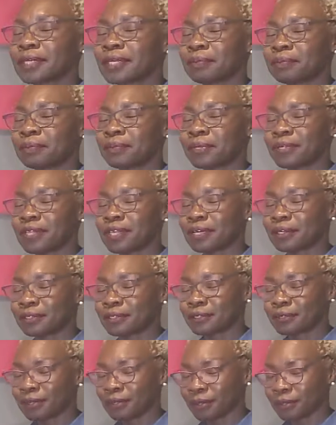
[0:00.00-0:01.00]
and breathe
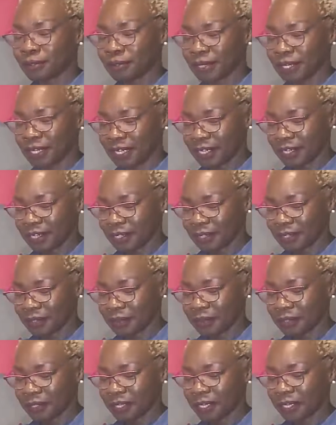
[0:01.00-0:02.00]
out slowly.
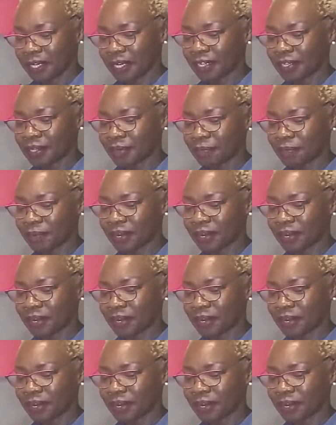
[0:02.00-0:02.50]
Another